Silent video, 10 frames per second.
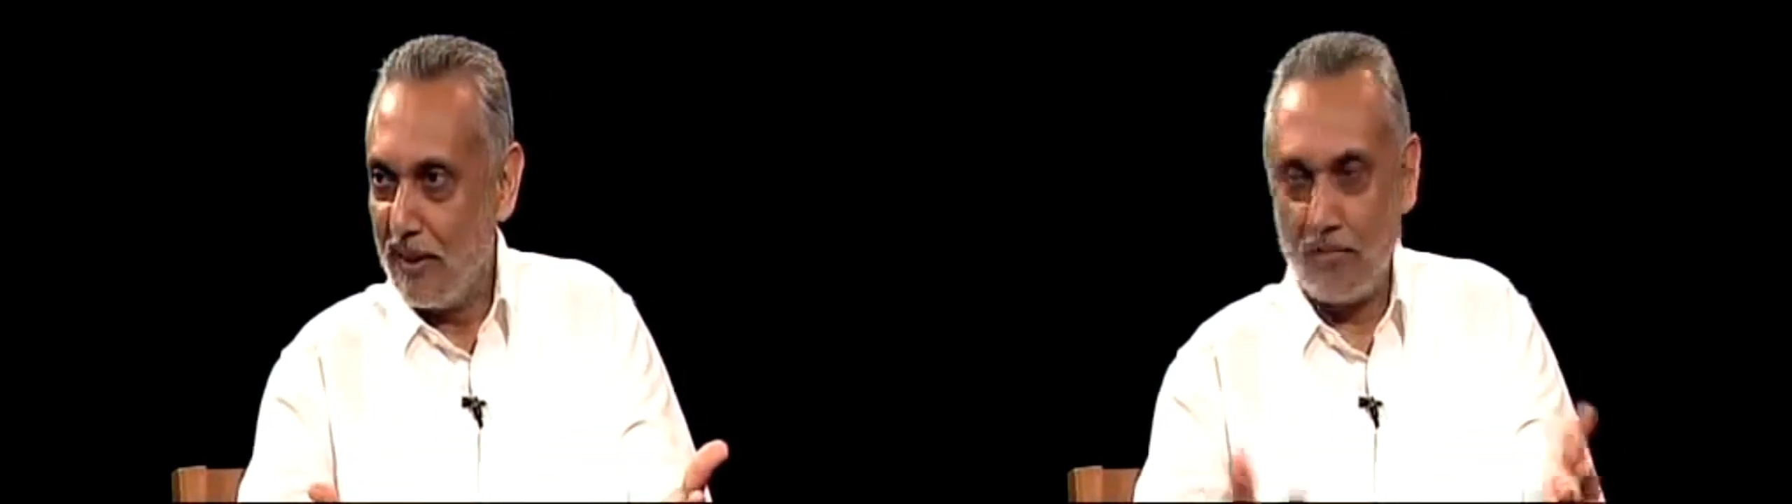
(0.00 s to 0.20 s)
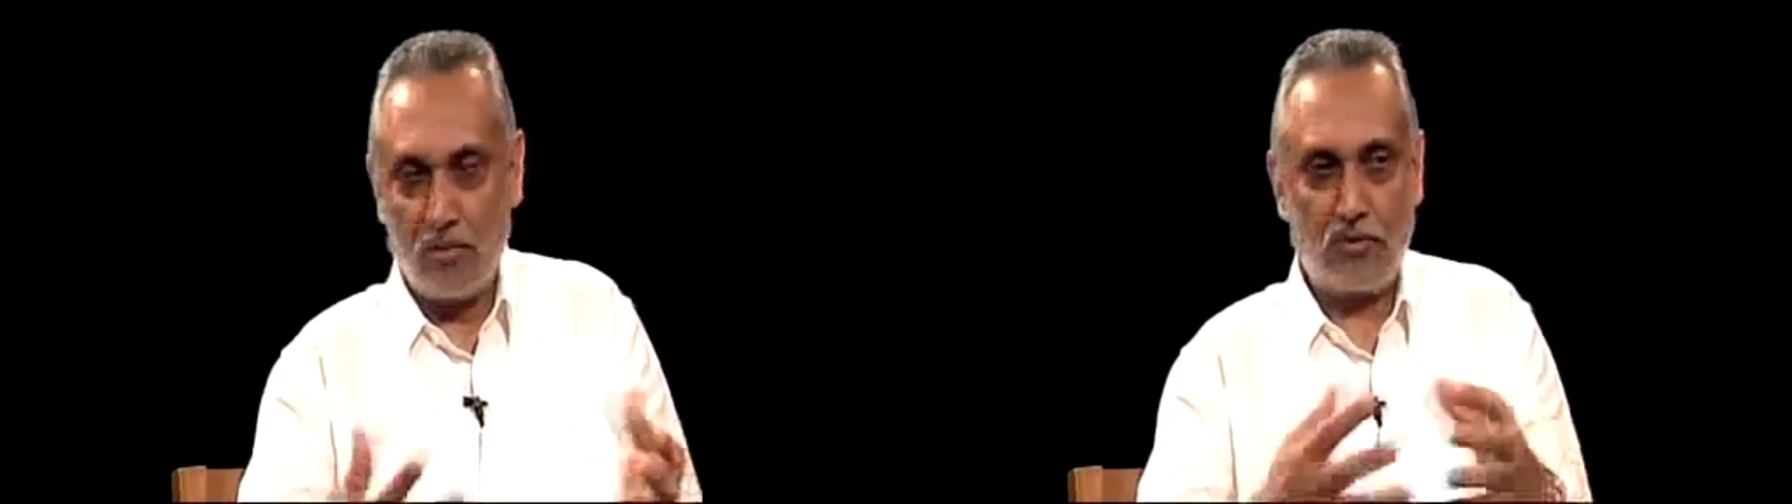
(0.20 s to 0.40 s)

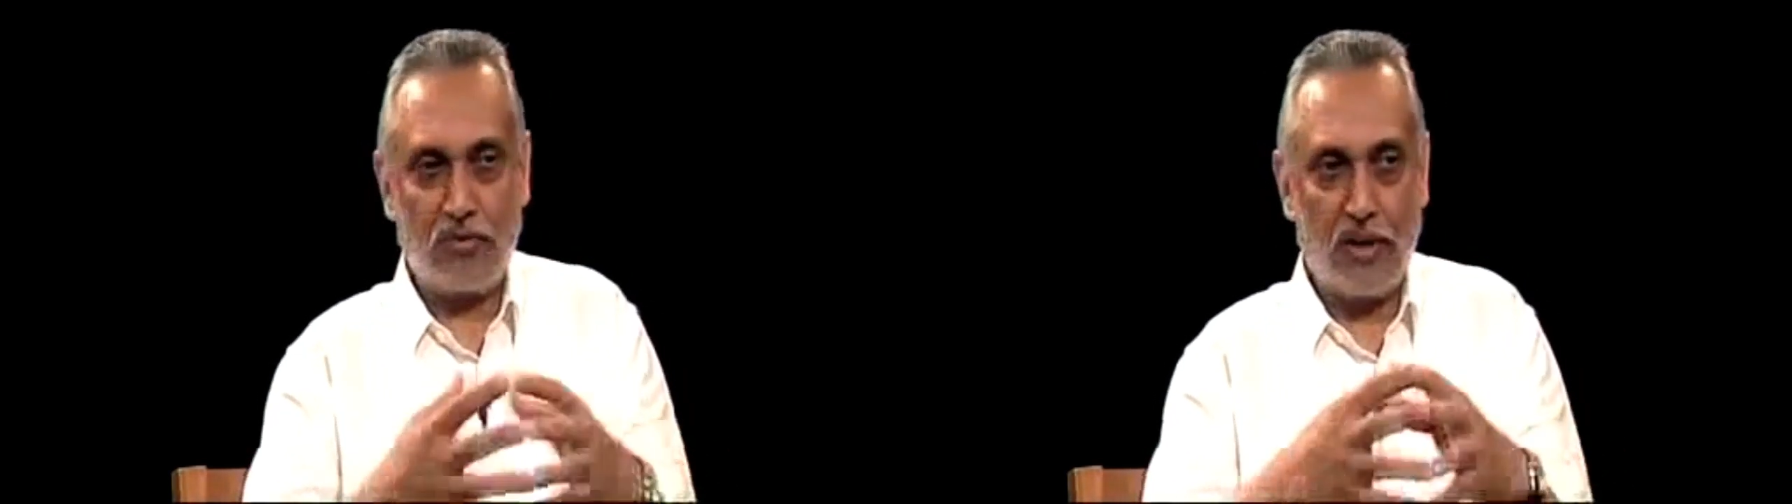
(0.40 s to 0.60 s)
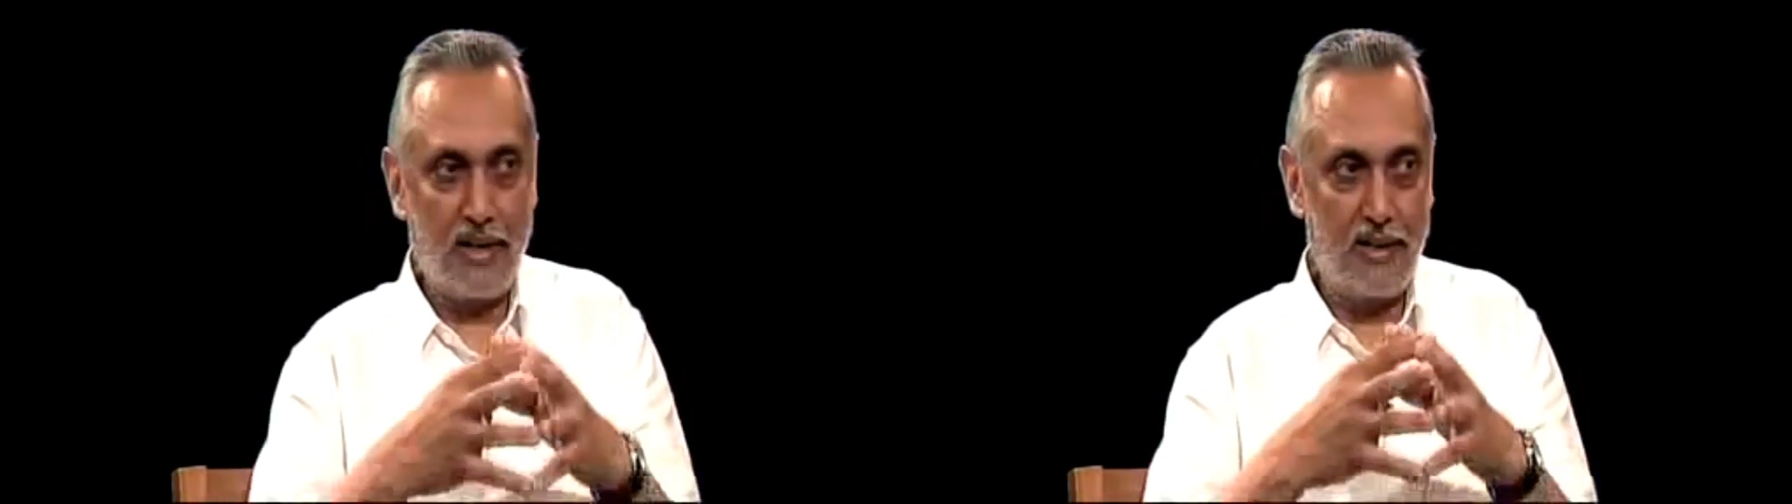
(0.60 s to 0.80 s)
I would
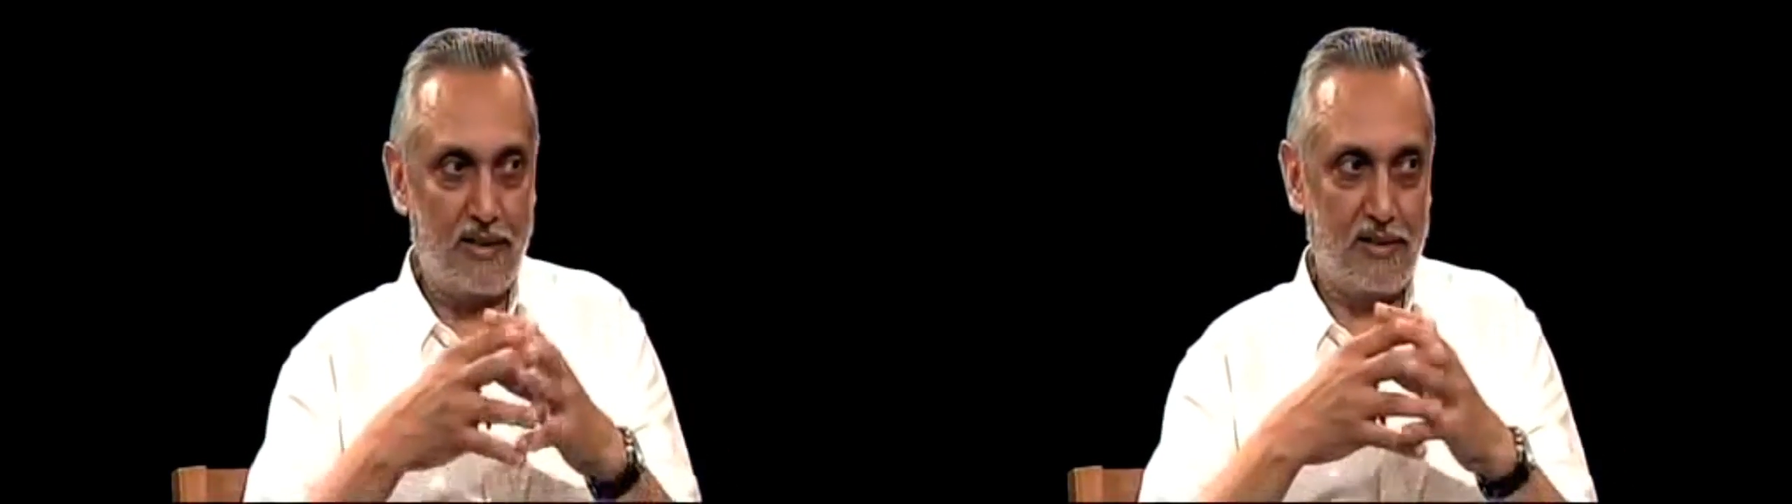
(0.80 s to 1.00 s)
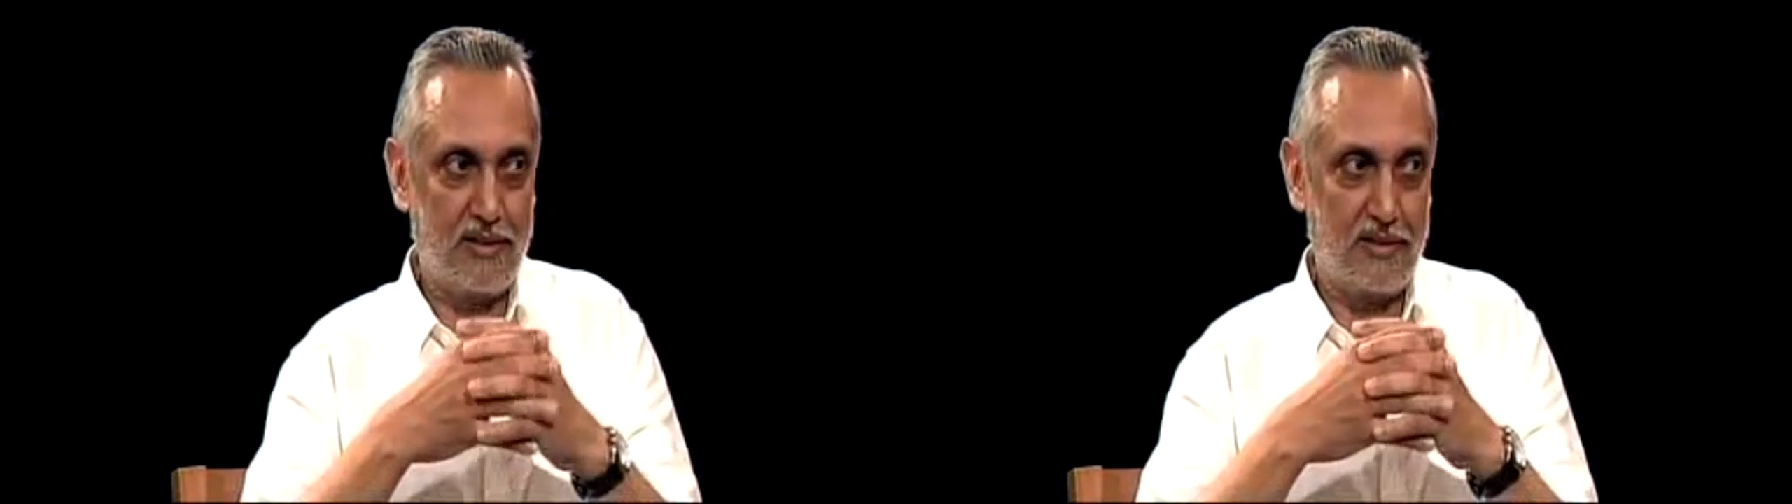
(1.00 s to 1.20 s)

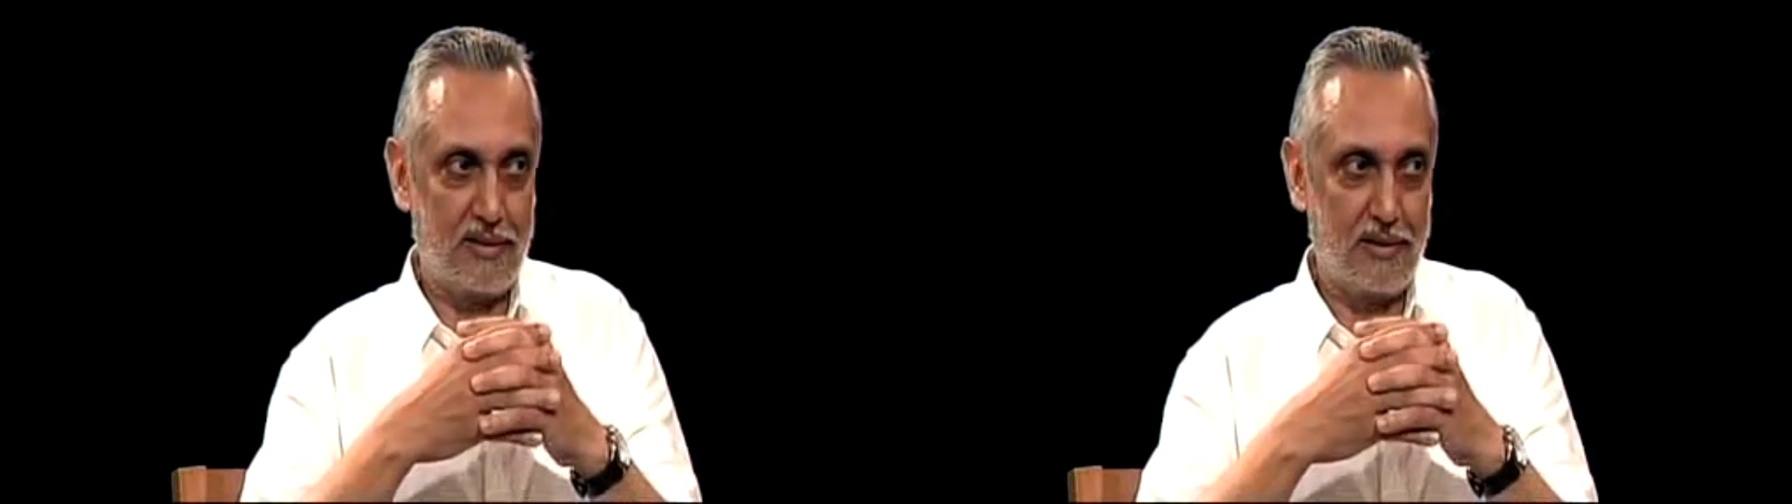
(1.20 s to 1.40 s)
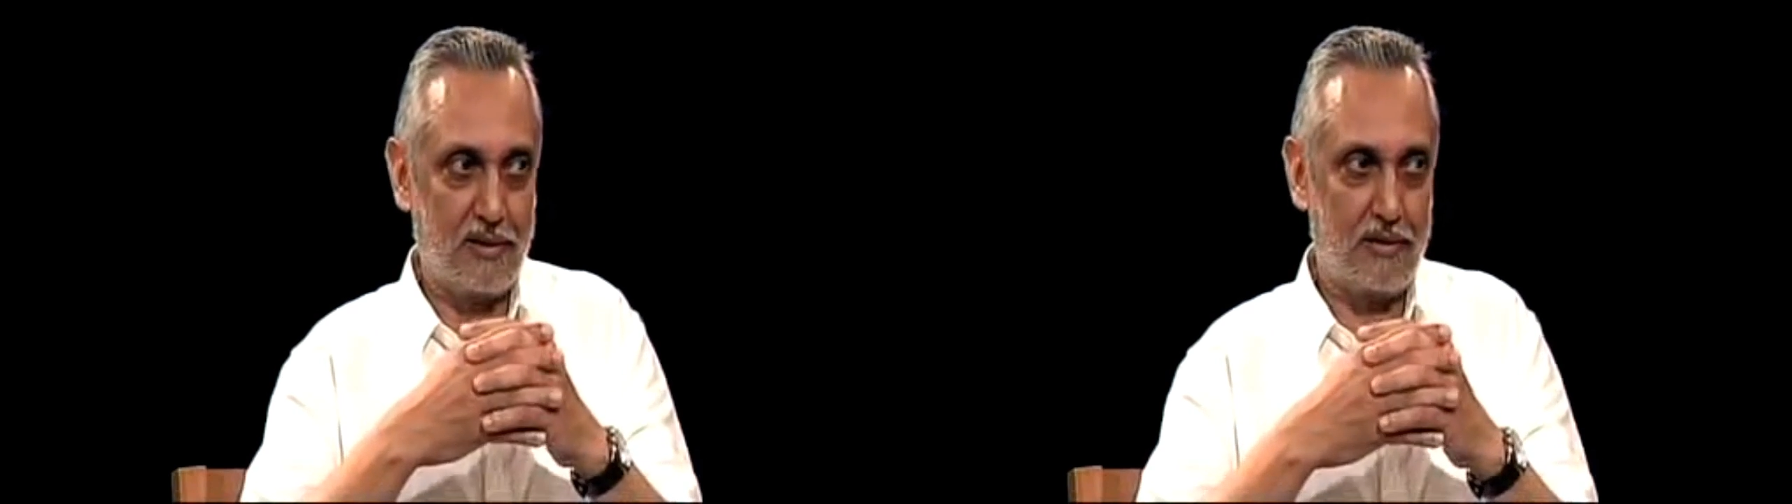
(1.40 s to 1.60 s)
find
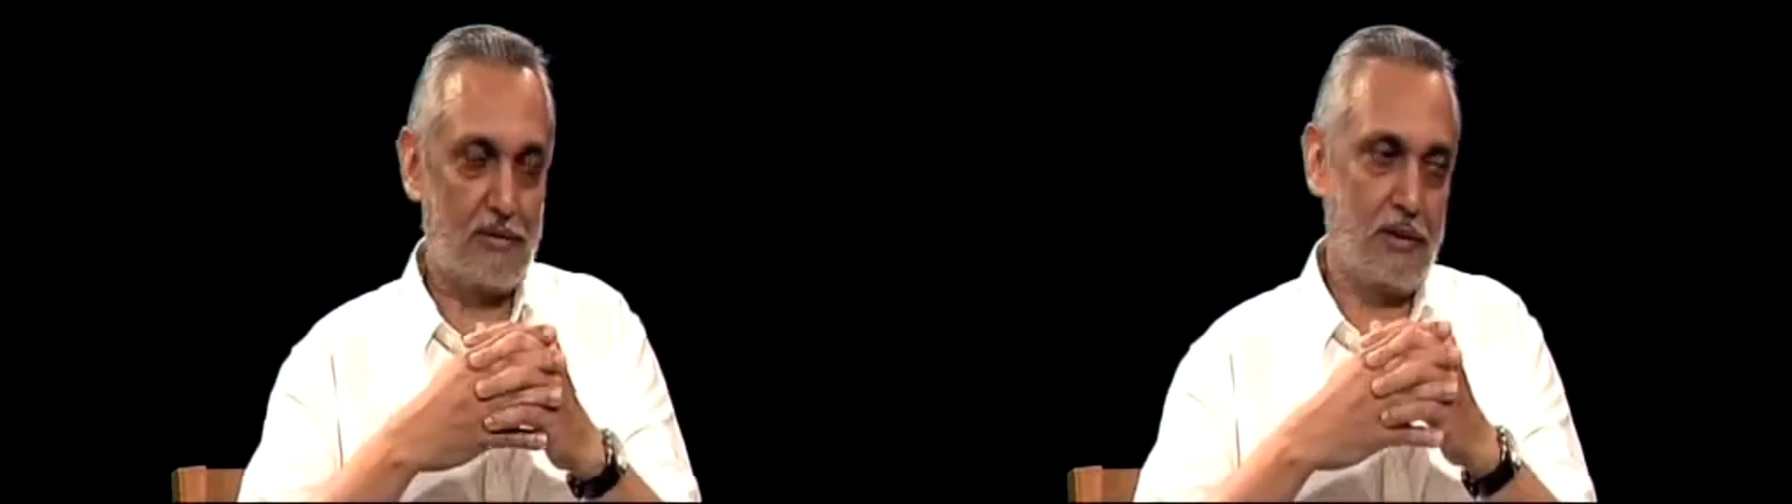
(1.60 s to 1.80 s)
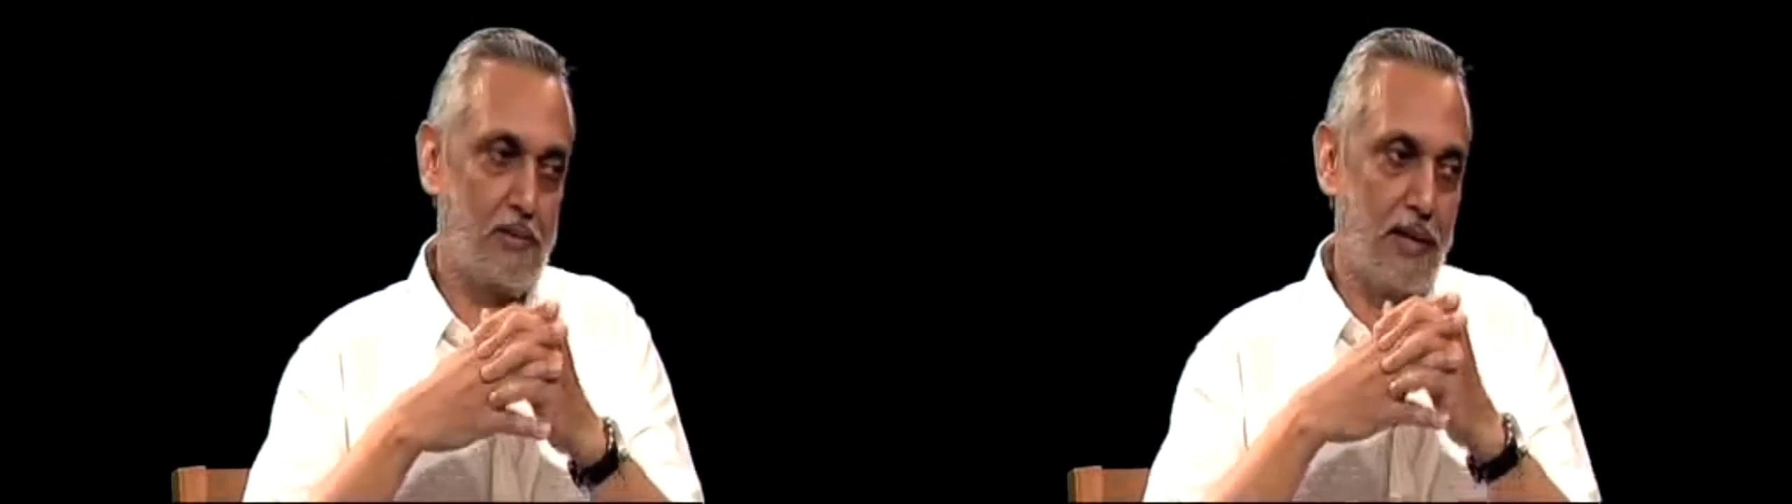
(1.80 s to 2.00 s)
the